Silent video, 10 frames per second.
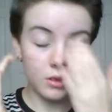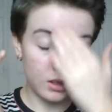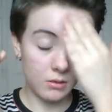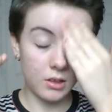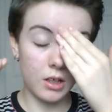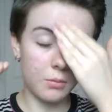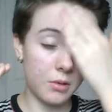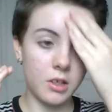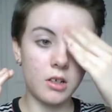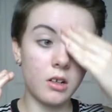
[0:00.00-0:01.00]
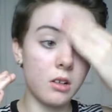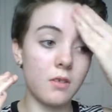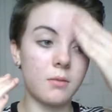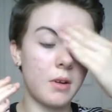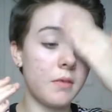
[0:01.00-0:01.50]
I'm just gonna put it all
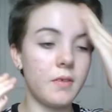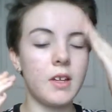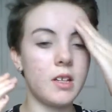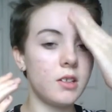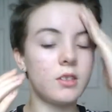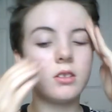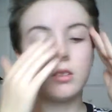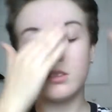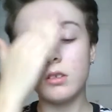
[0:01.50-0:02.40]
over my face.